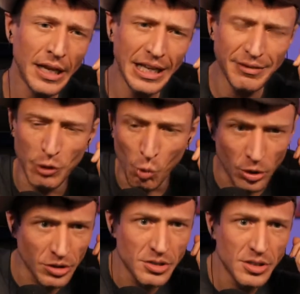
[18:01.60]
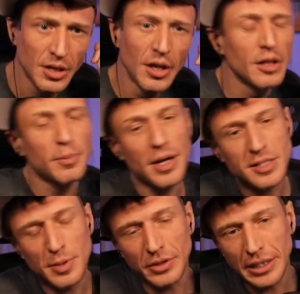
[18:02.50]
Even worse, the
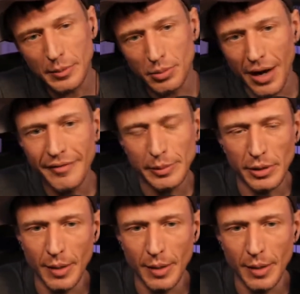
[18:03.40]
possibility that private